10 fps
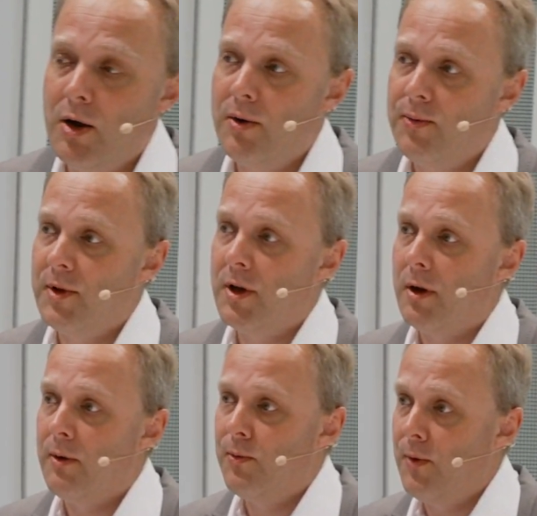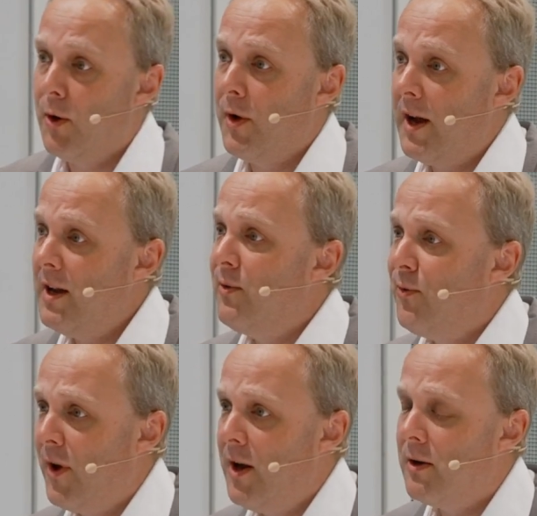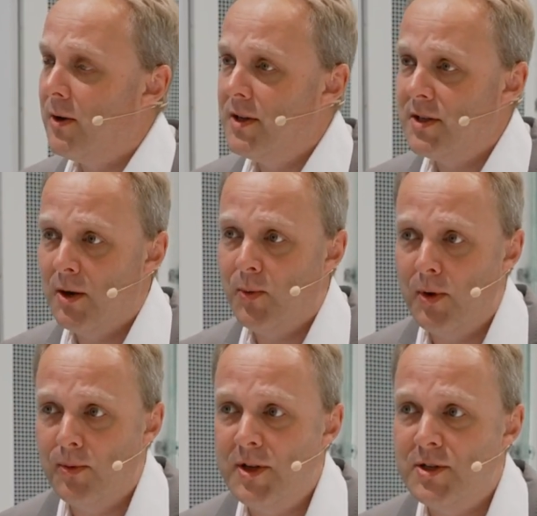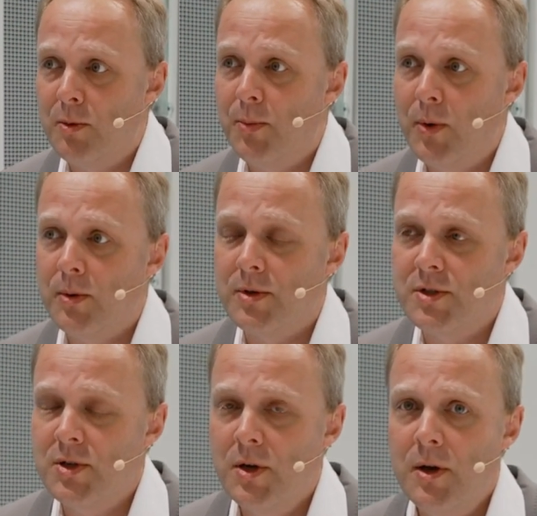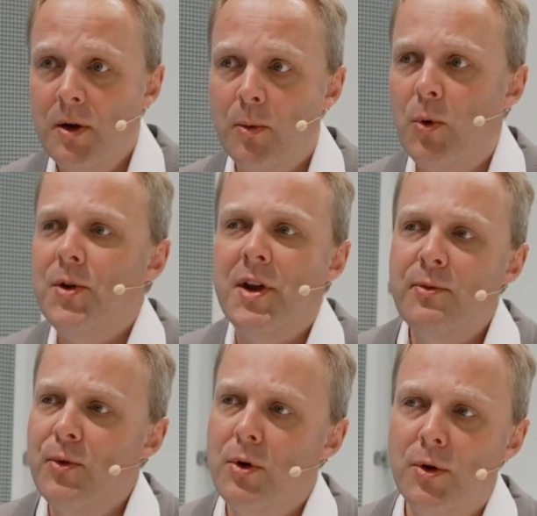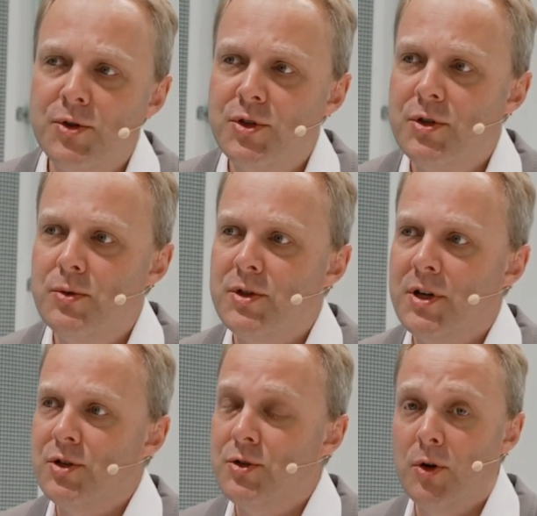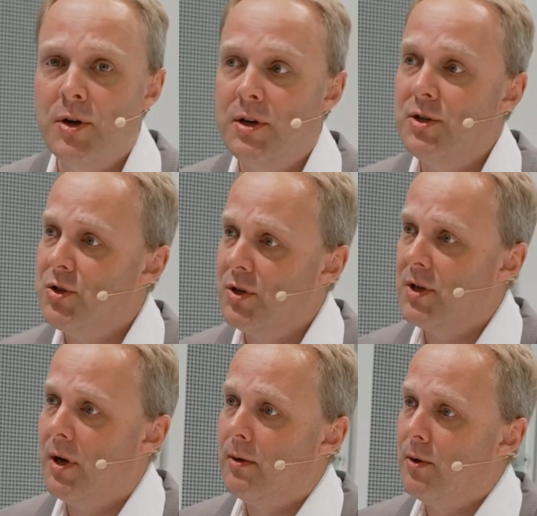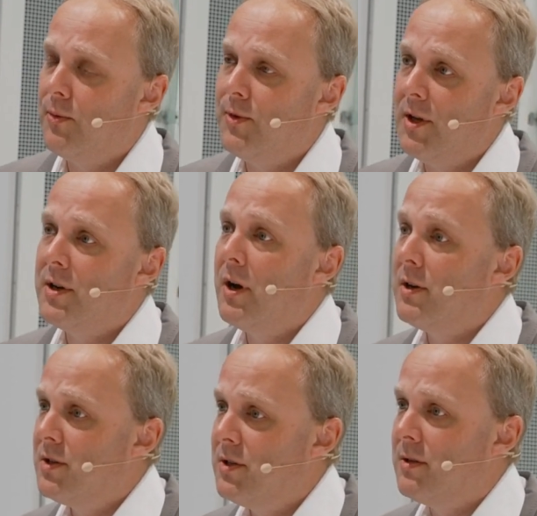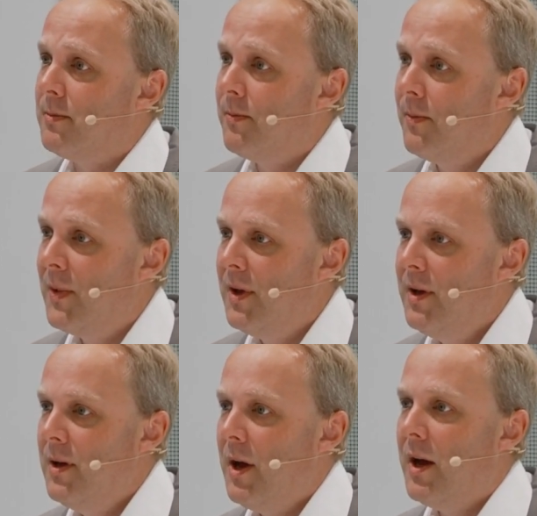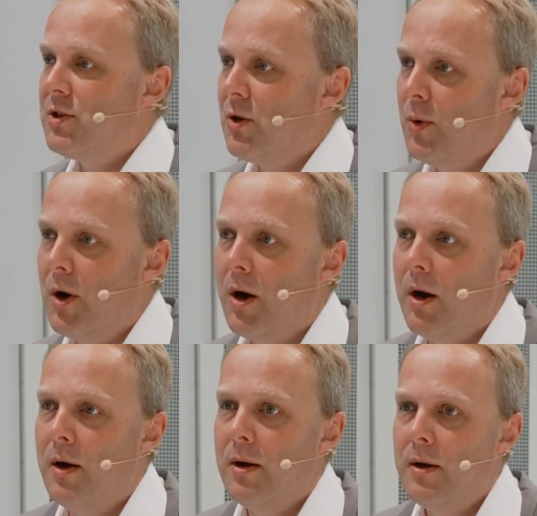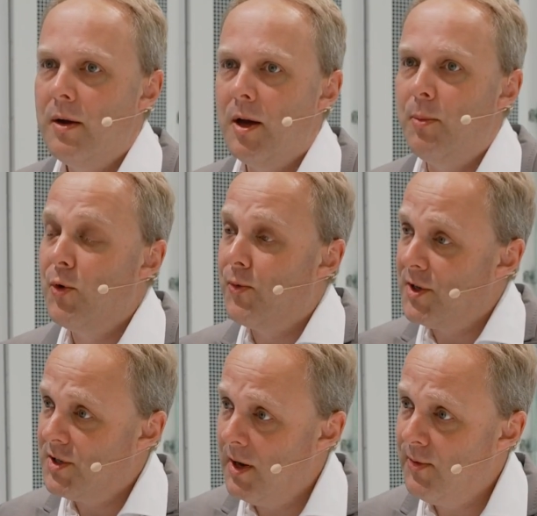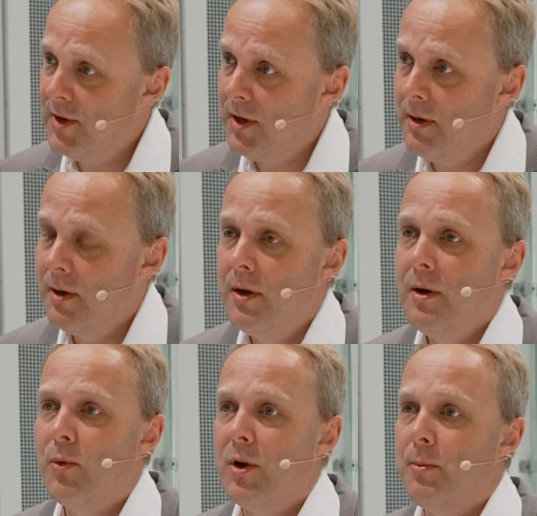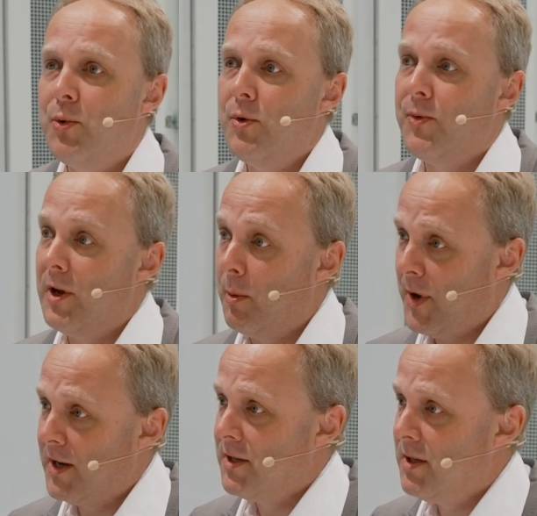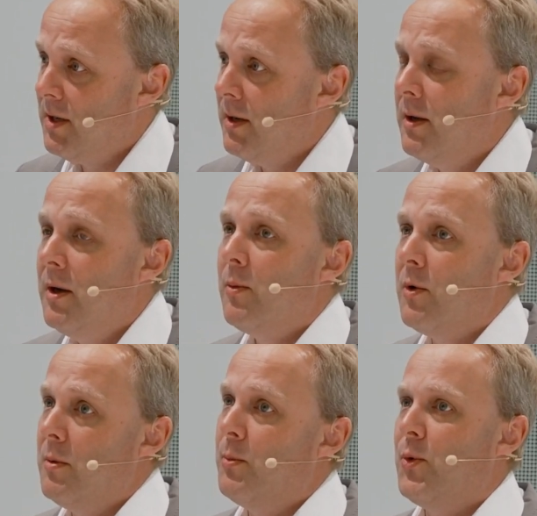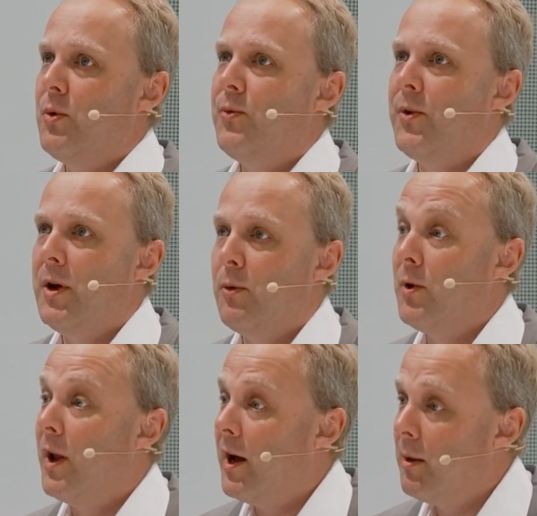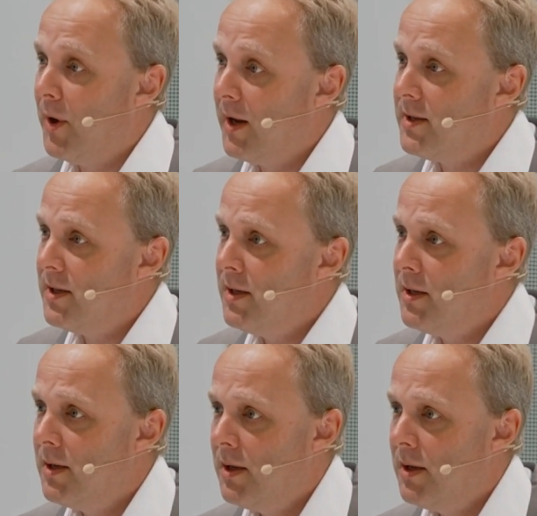of the or any failure inside one of these components will never constitute in the, in the shutdown of the entire system. And so we are improving safety, we're improving capacity, we're improving reliability.